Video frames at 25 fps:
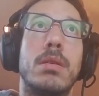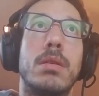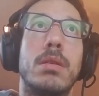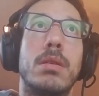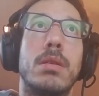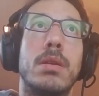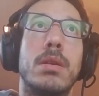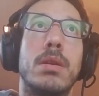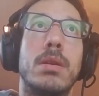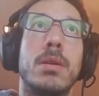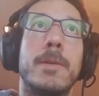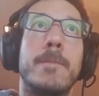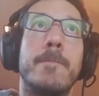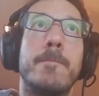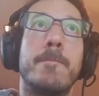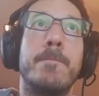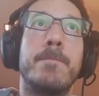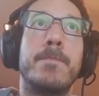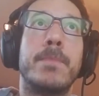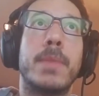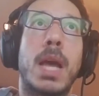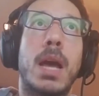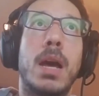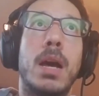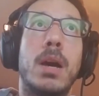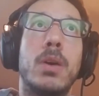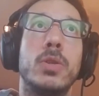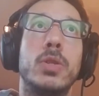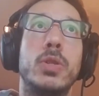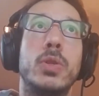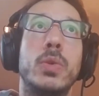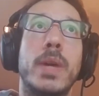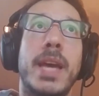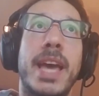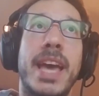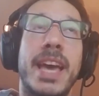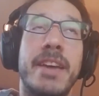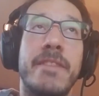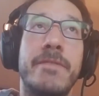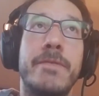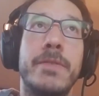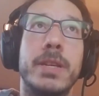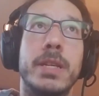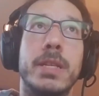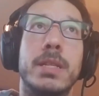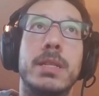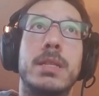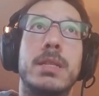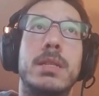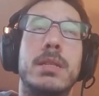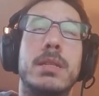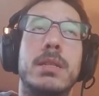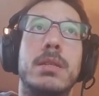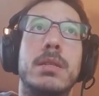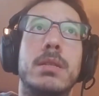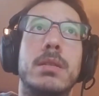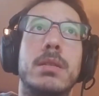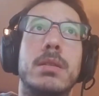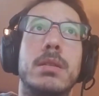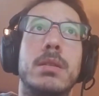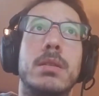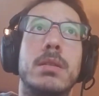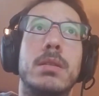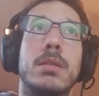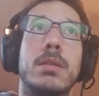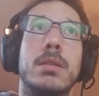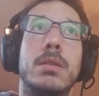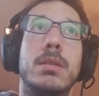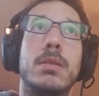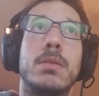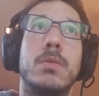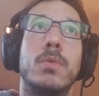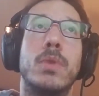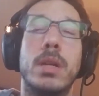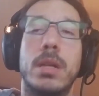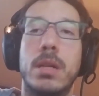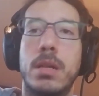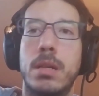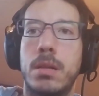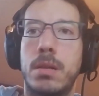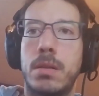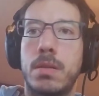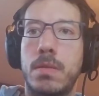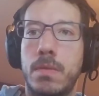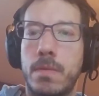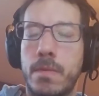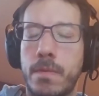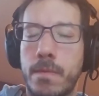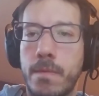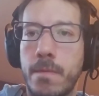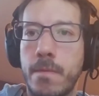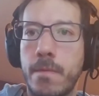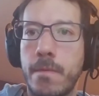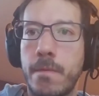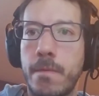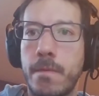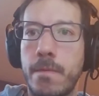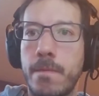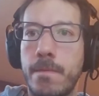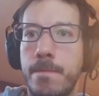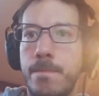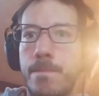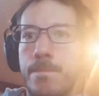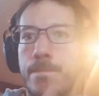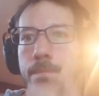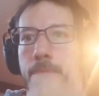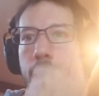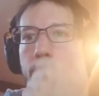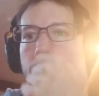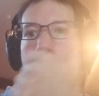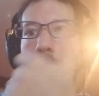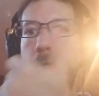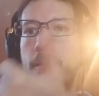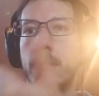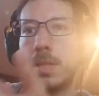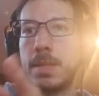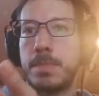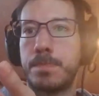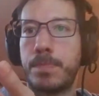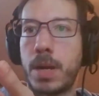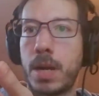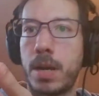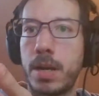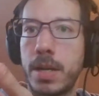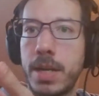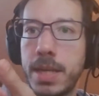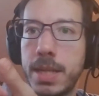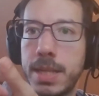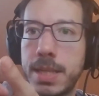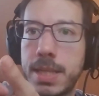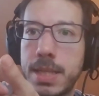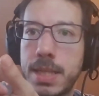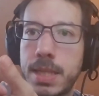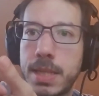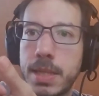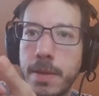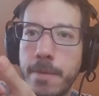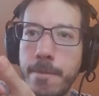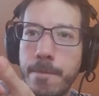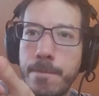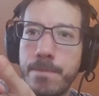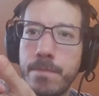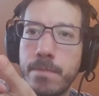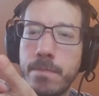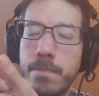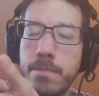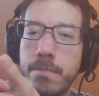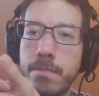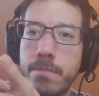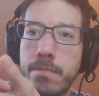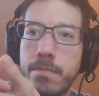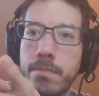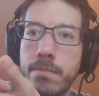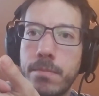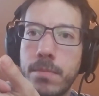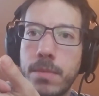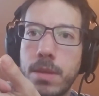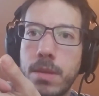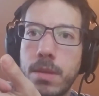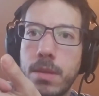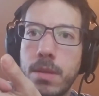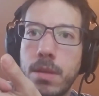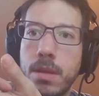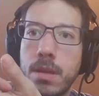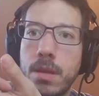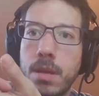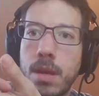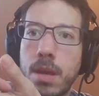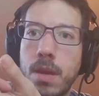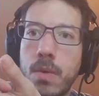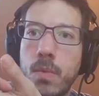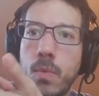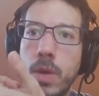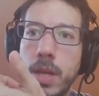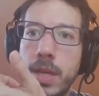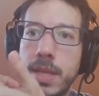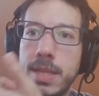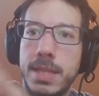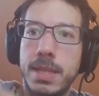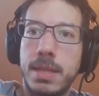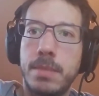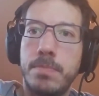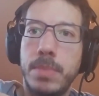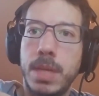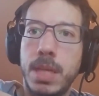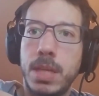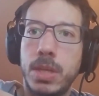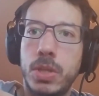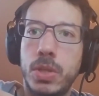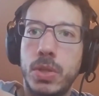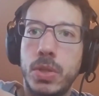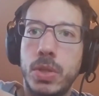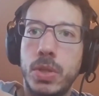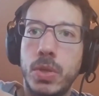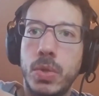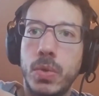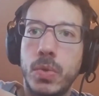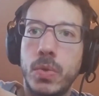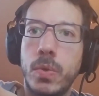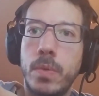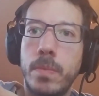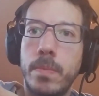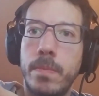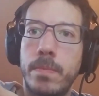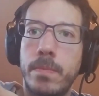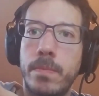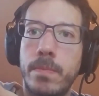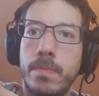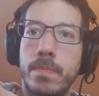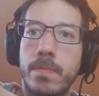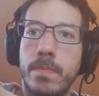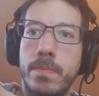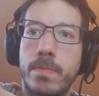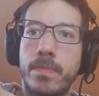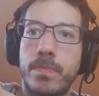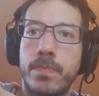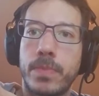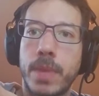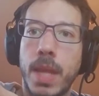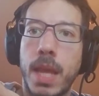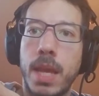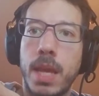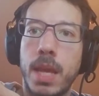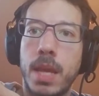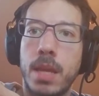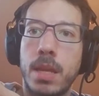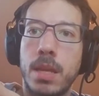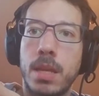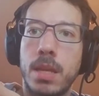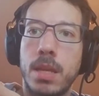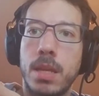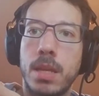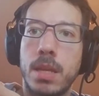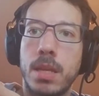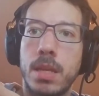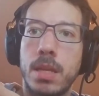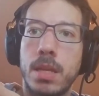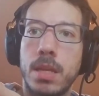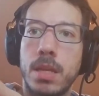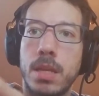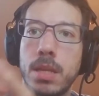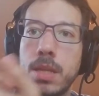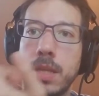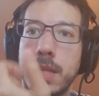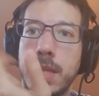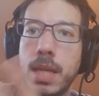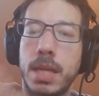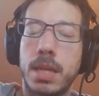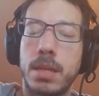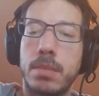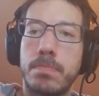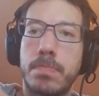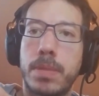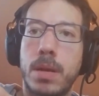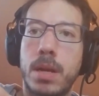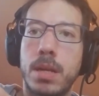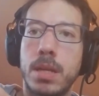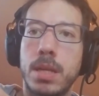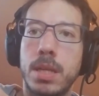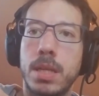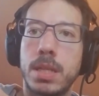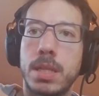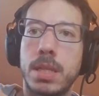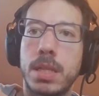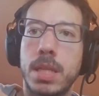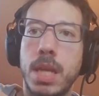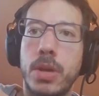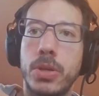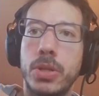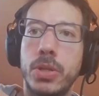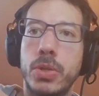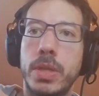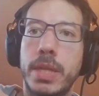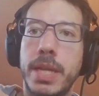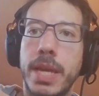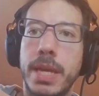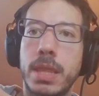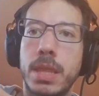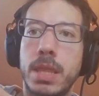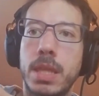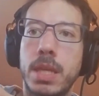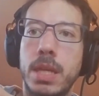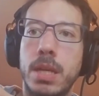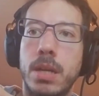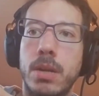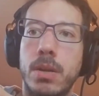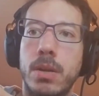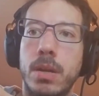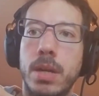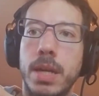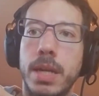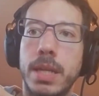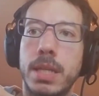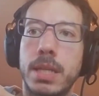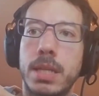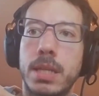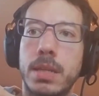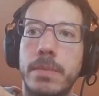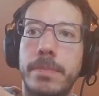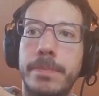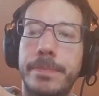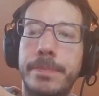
How to have it? Well, first part is, what does it mean to you? And second part is, how do you get there, right?